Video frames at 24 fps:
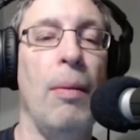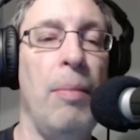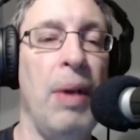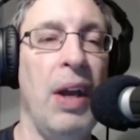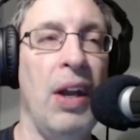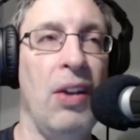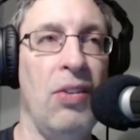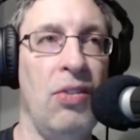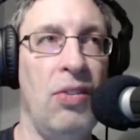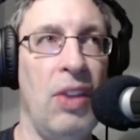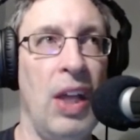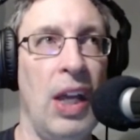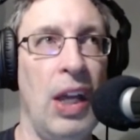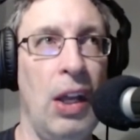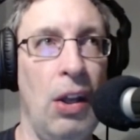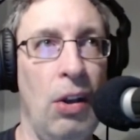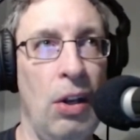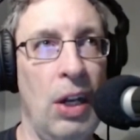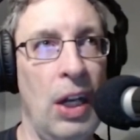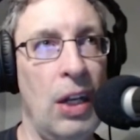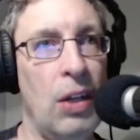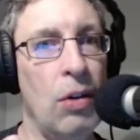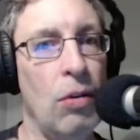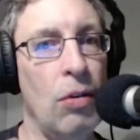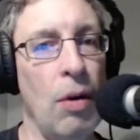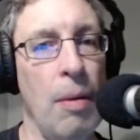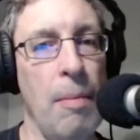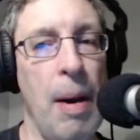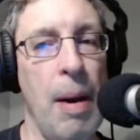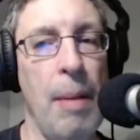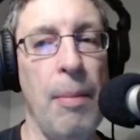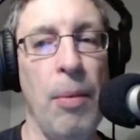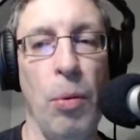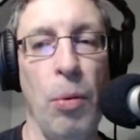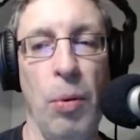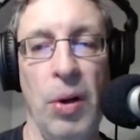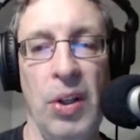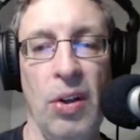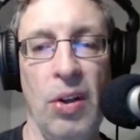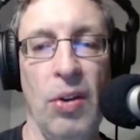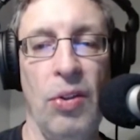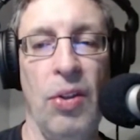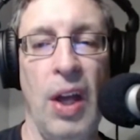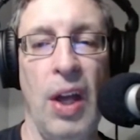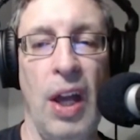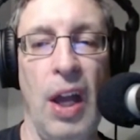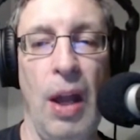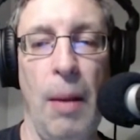biggest thing you need to remember when you're
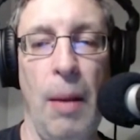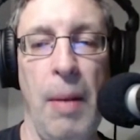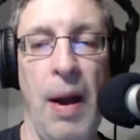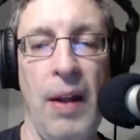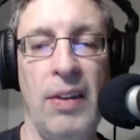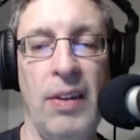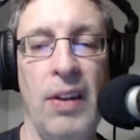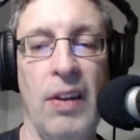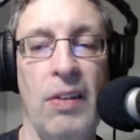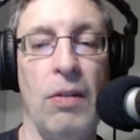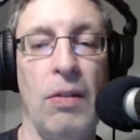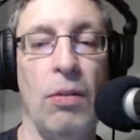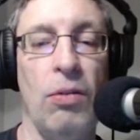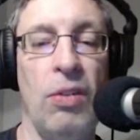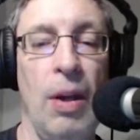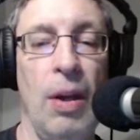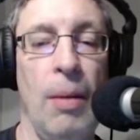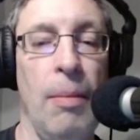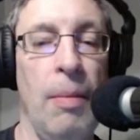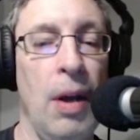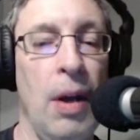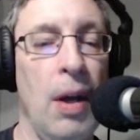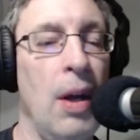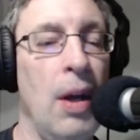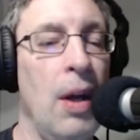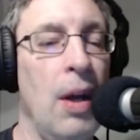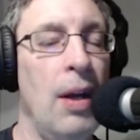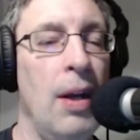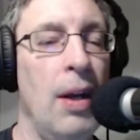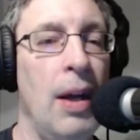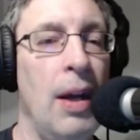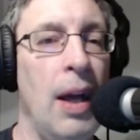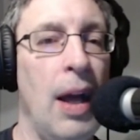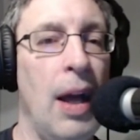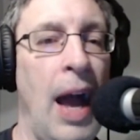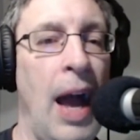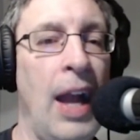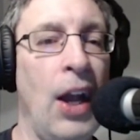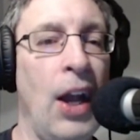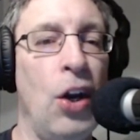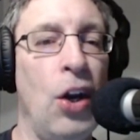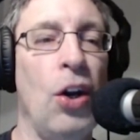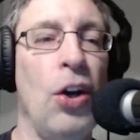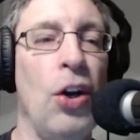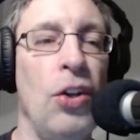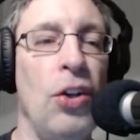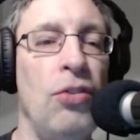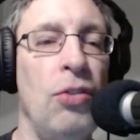thinking about this. So, Tim, I
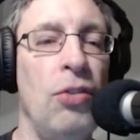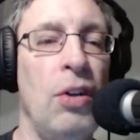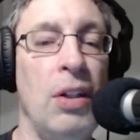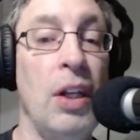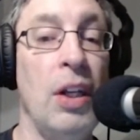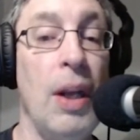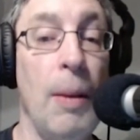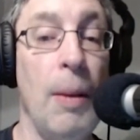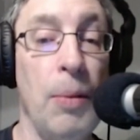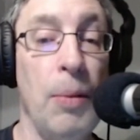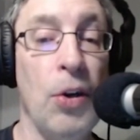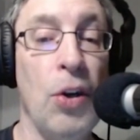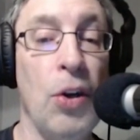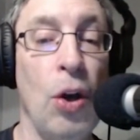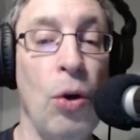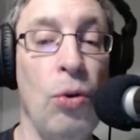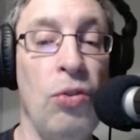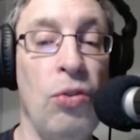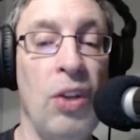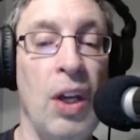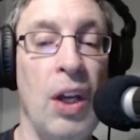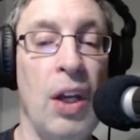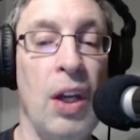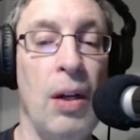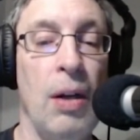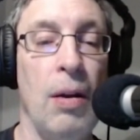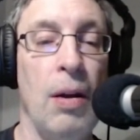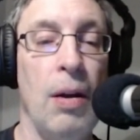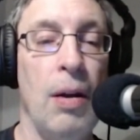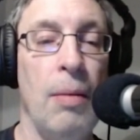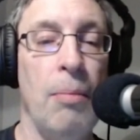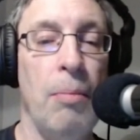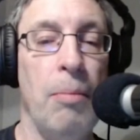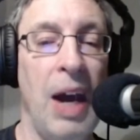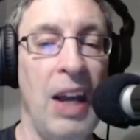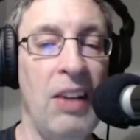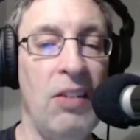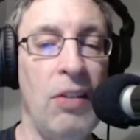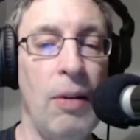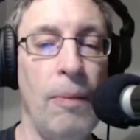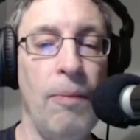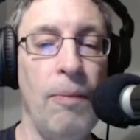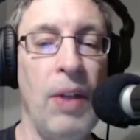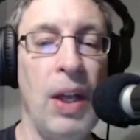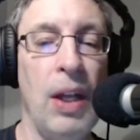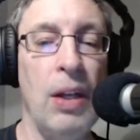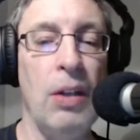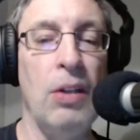encourage you to dip your toes in, buy
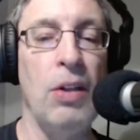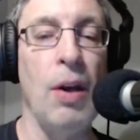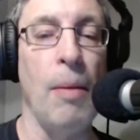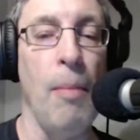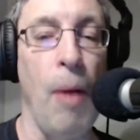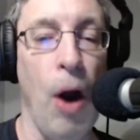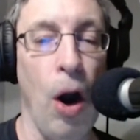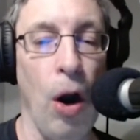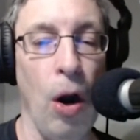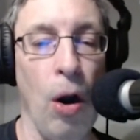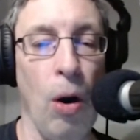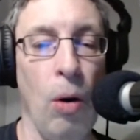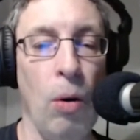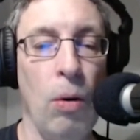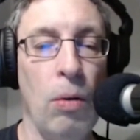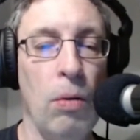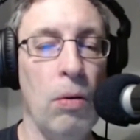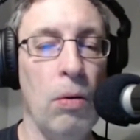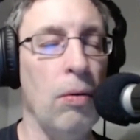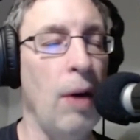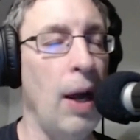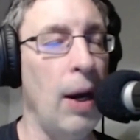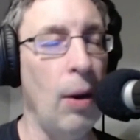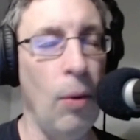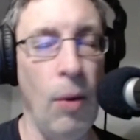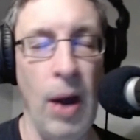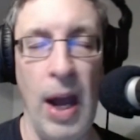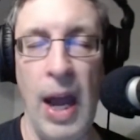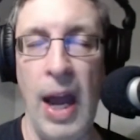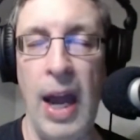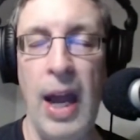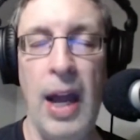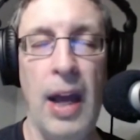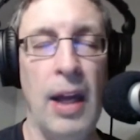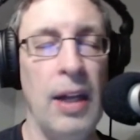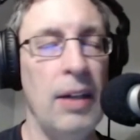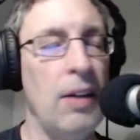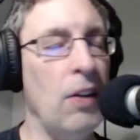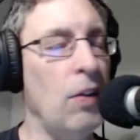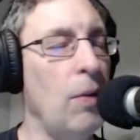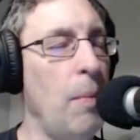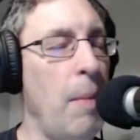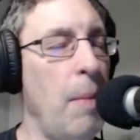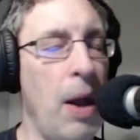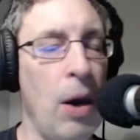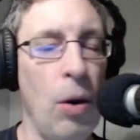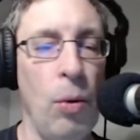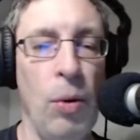something tomorrow, right away. Doesn't
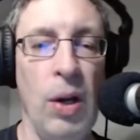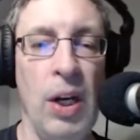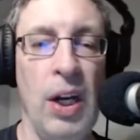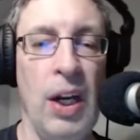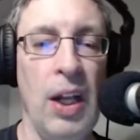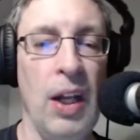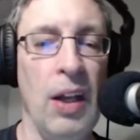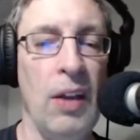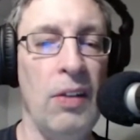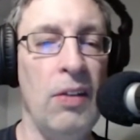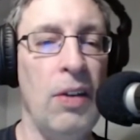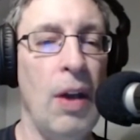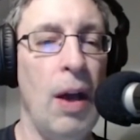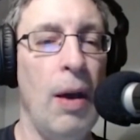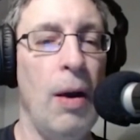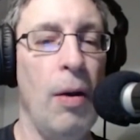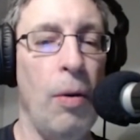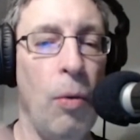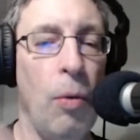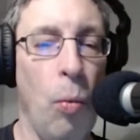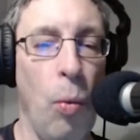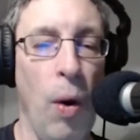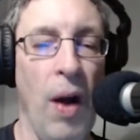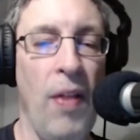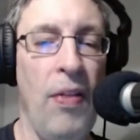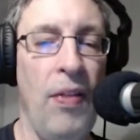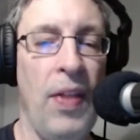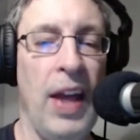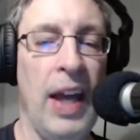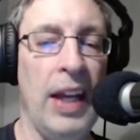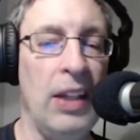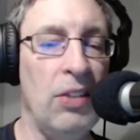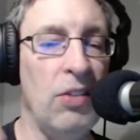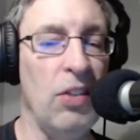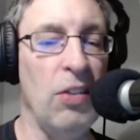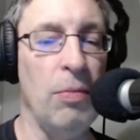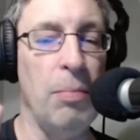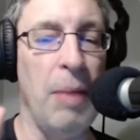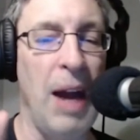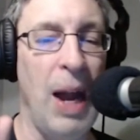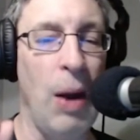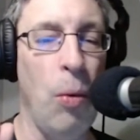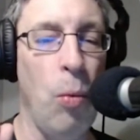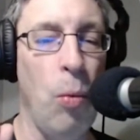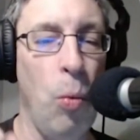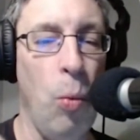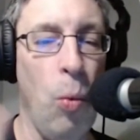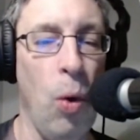matter what it is. One thing, just buy
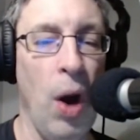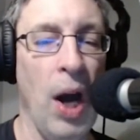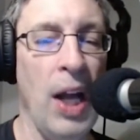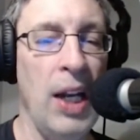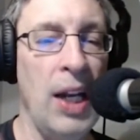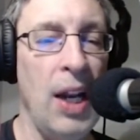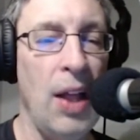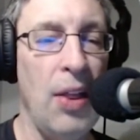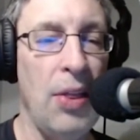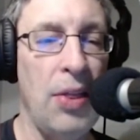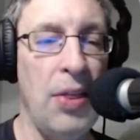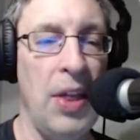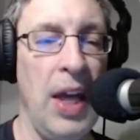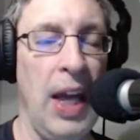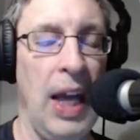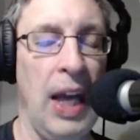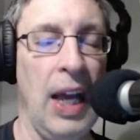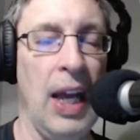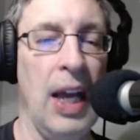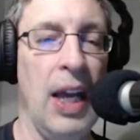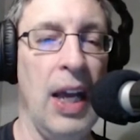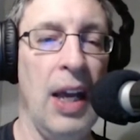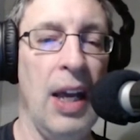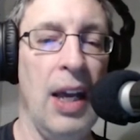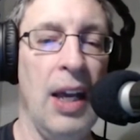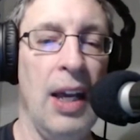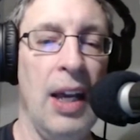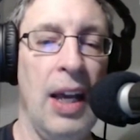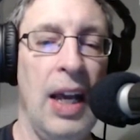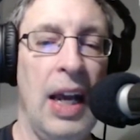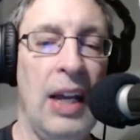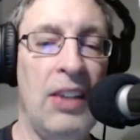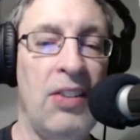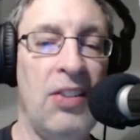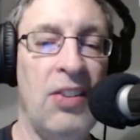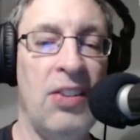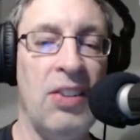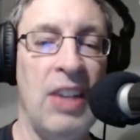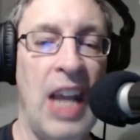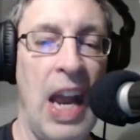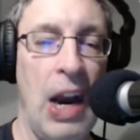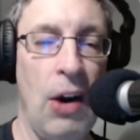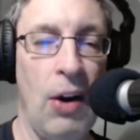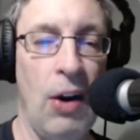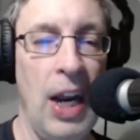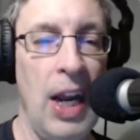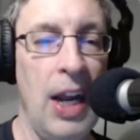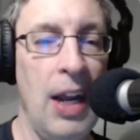one thing. It's
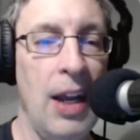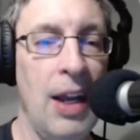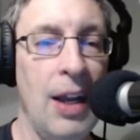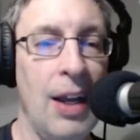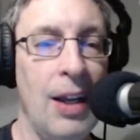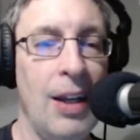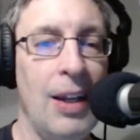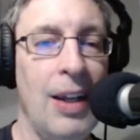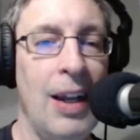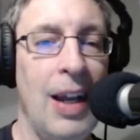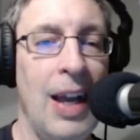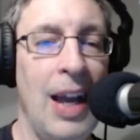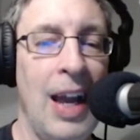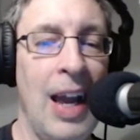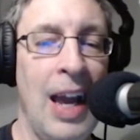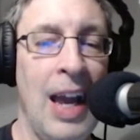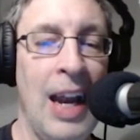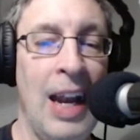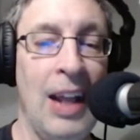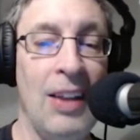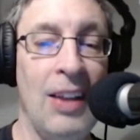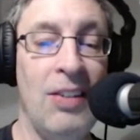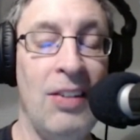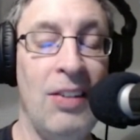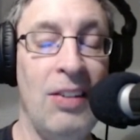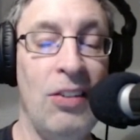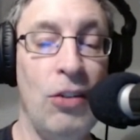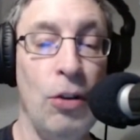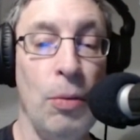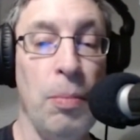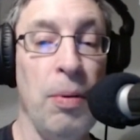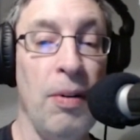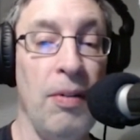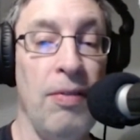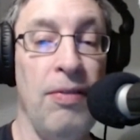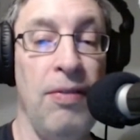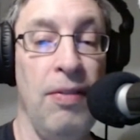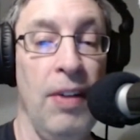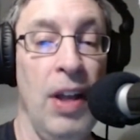scary and it's super,